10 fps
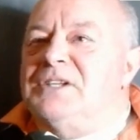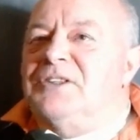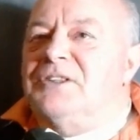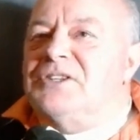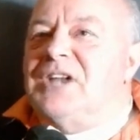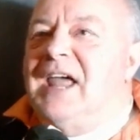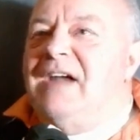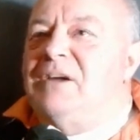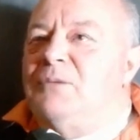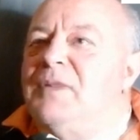the
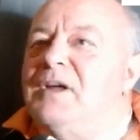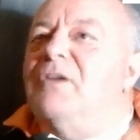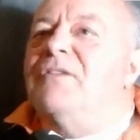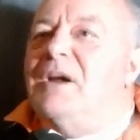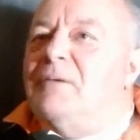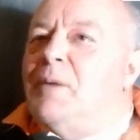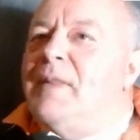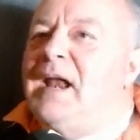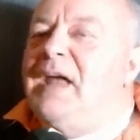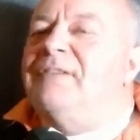solarium with a golf club on
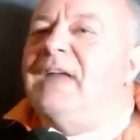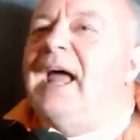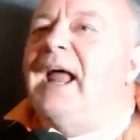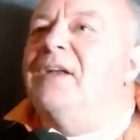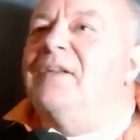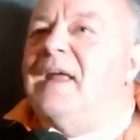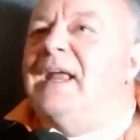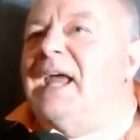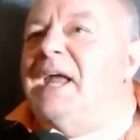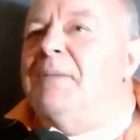their left hand, and then
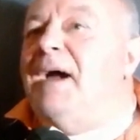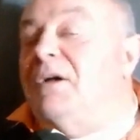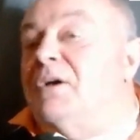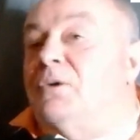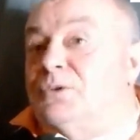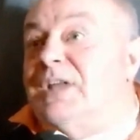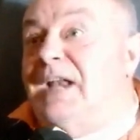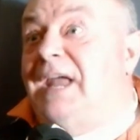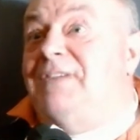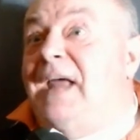came out, and of course their
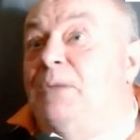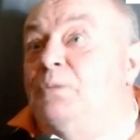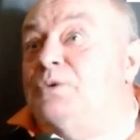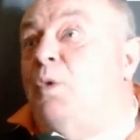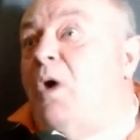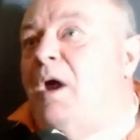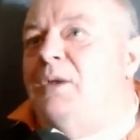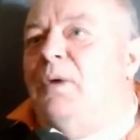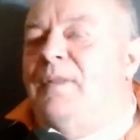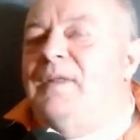left hand was white
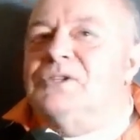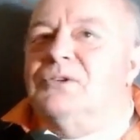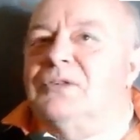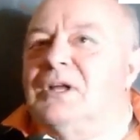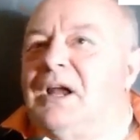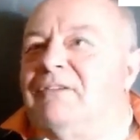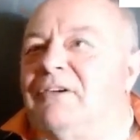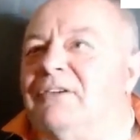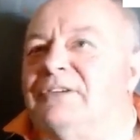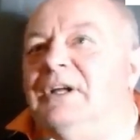when they took the glove
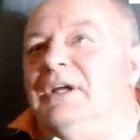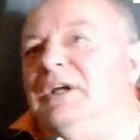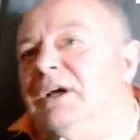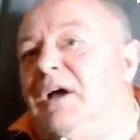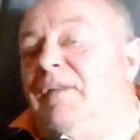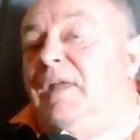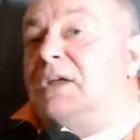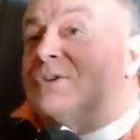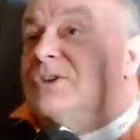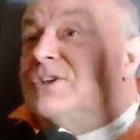off, and they
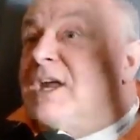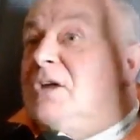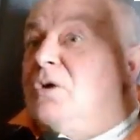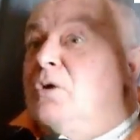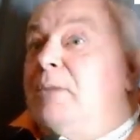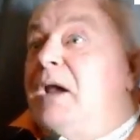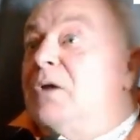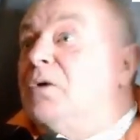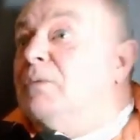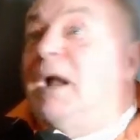used to say, guck mal,
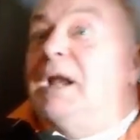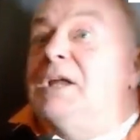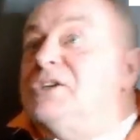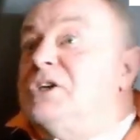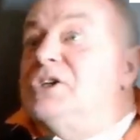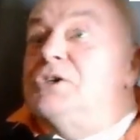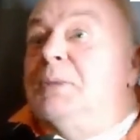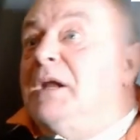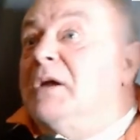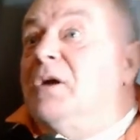ich
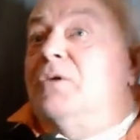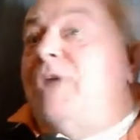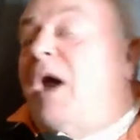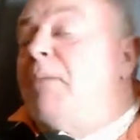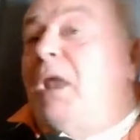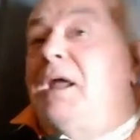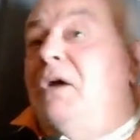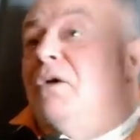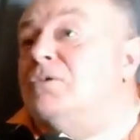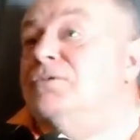spiele Golf, I play
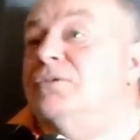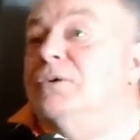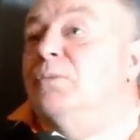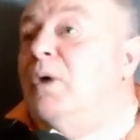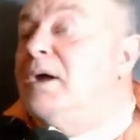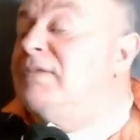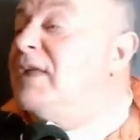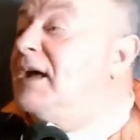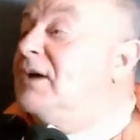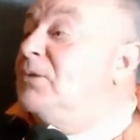golf, and wave
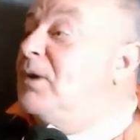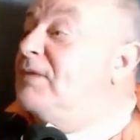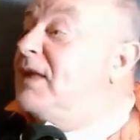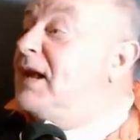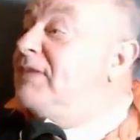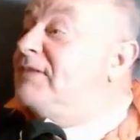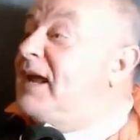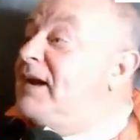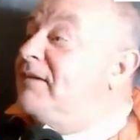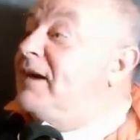their left
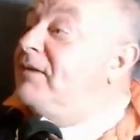hand around.